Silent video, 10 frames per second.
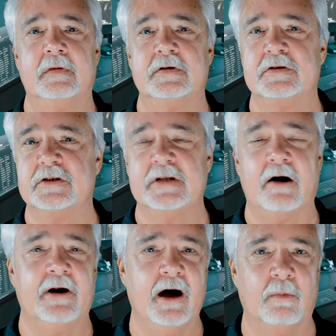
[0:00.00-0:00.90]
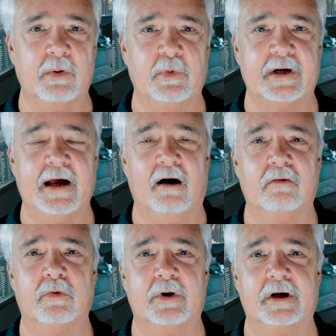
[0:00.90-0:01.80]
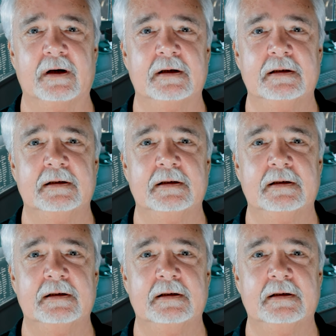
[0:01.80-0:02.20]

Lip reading: She's not going to help him win California.